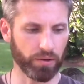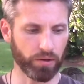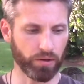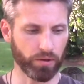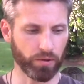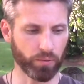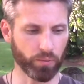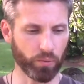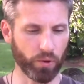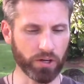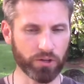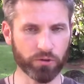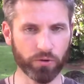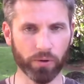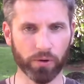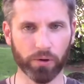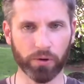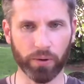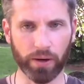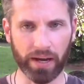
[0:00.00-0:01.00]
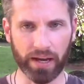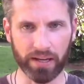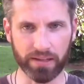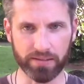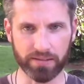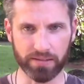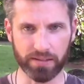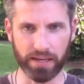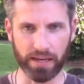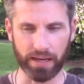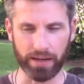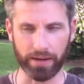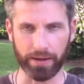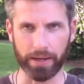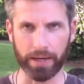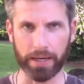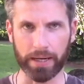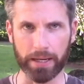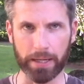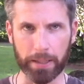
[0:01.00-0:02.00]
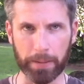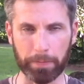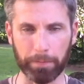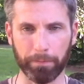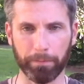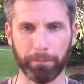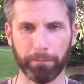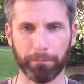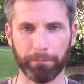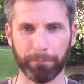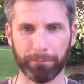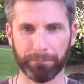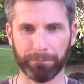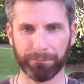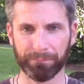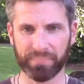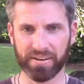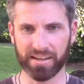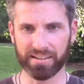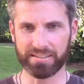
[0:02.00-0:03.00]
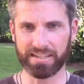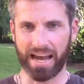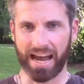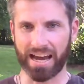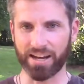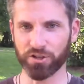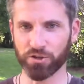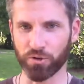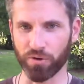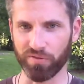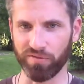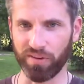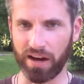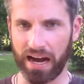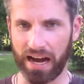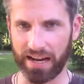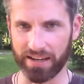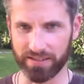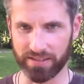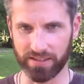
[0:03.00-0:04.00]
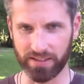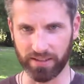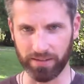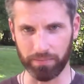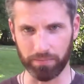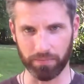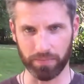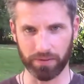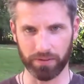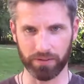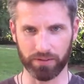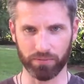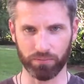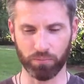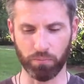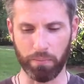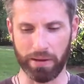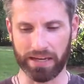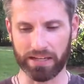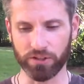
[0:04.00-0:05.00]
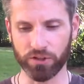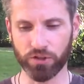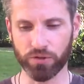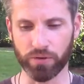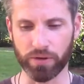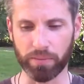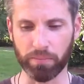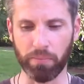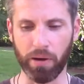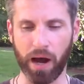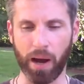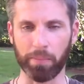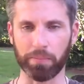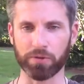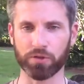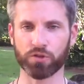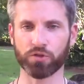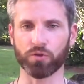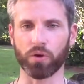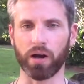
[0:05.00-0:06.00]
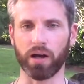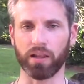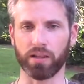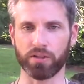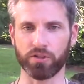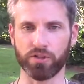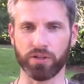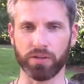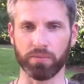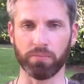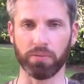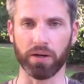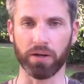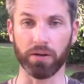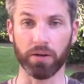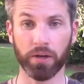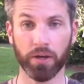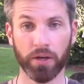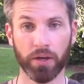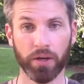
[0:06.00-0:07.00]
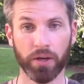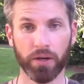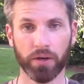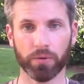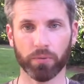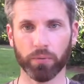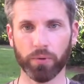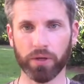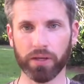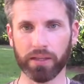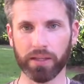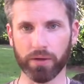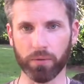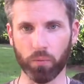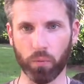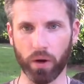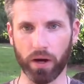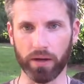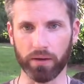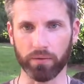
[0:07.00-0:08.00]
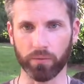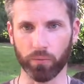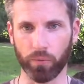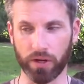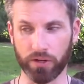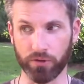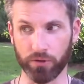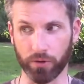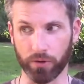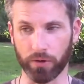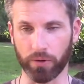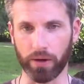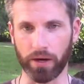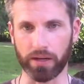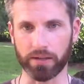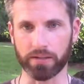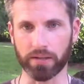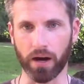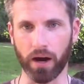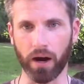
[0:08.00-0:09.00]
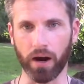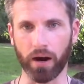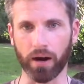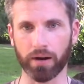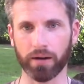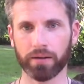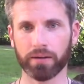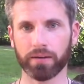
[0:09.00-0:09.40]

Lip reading: retrogrades get catastrophized in mainstream pop astrology, but really what retrogrades are